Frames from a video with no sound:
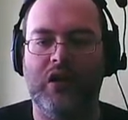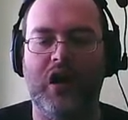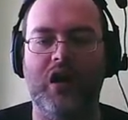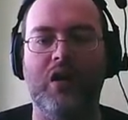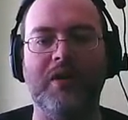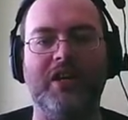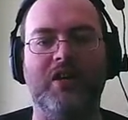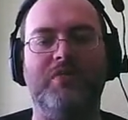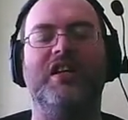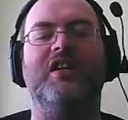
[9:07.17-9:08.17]
Oh my
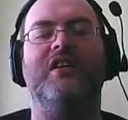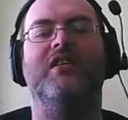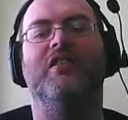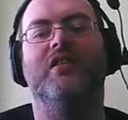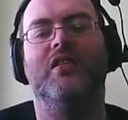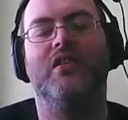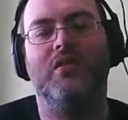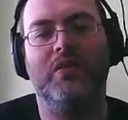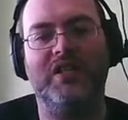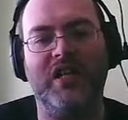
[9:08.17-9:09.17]
god, we did it! Embrace it.
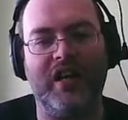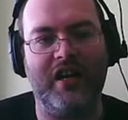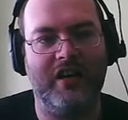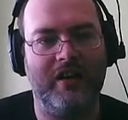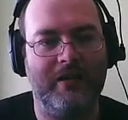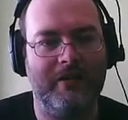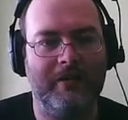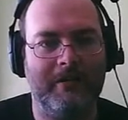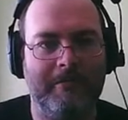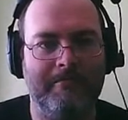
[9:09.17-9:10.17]
We did it.
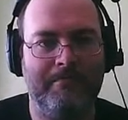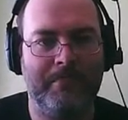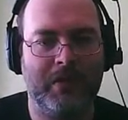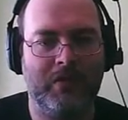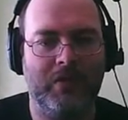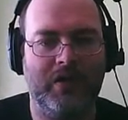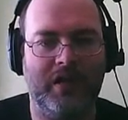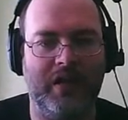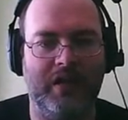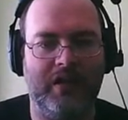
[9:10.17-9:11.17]
We
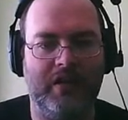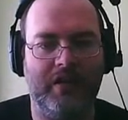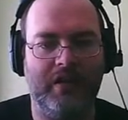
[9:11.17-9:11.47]
did it.